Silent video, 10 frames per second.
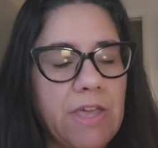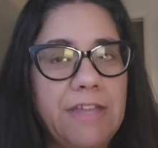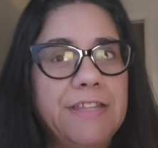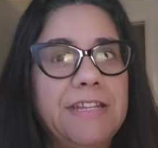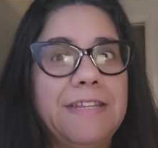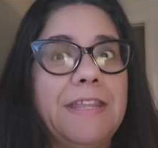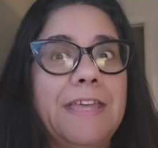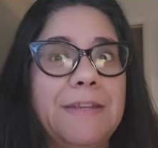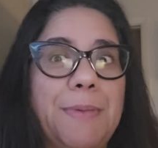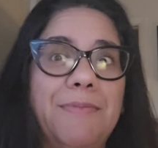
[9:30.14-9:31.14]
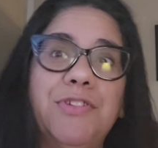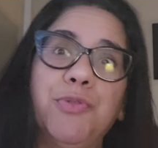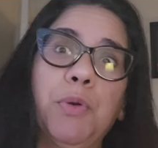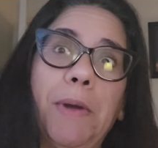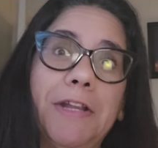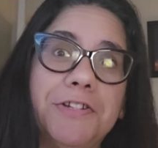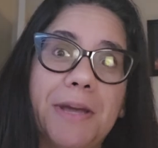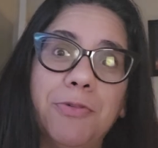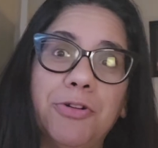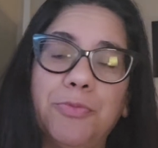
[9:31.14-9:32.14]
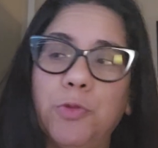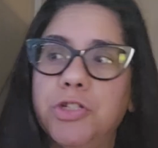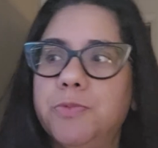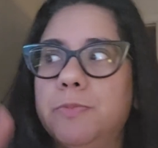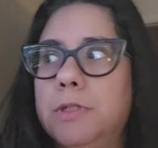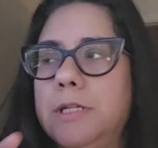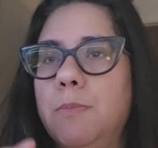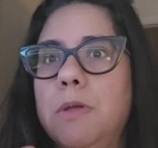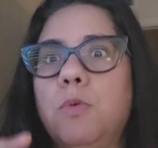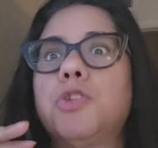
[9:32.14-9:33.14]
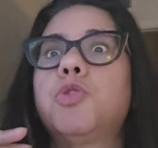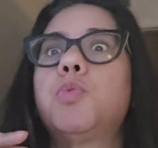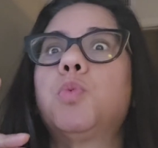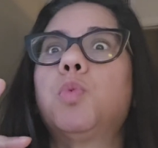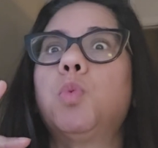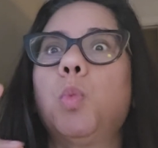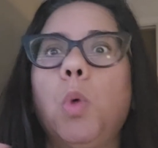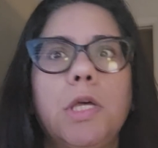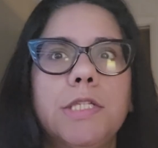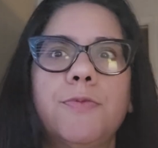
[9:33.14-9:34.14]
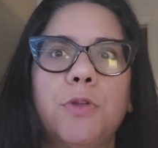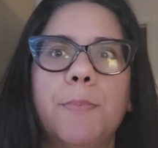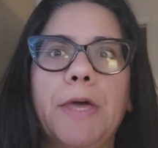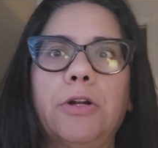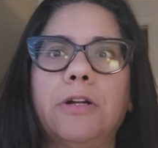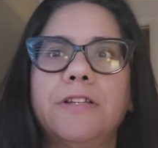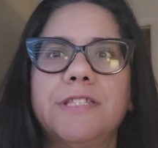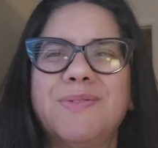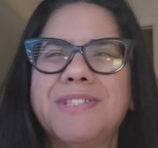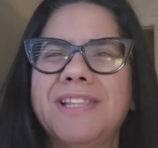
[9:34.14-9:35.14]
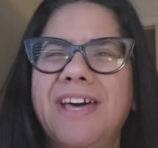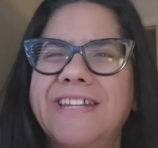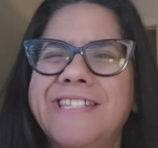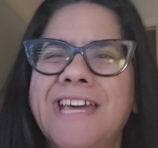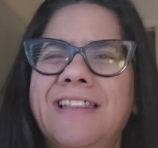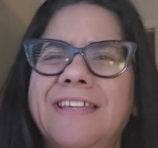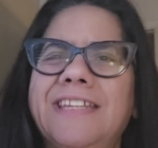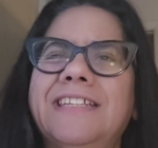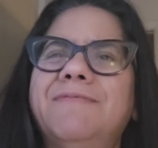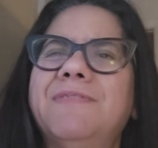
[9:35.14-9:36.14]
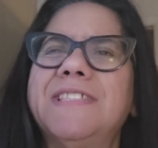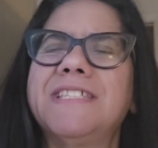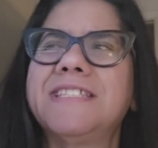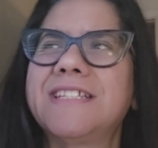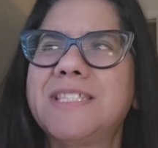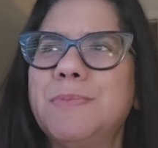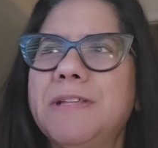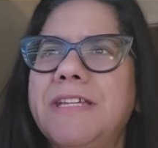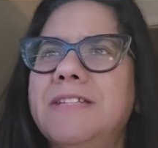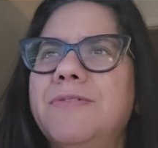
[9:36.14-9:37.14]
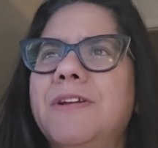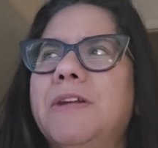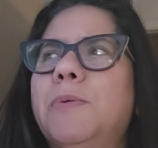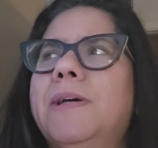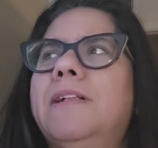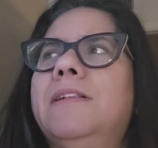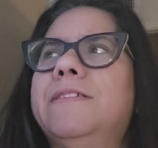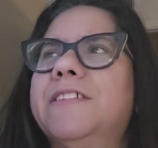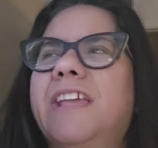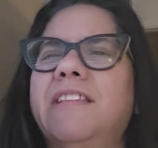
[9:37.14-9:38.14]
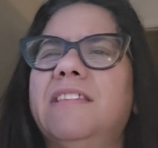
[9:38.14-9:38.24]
did end up having to rewrite a chapter, which was for the better, because it was a lot of telling and it wasn't explained very well. And it's like,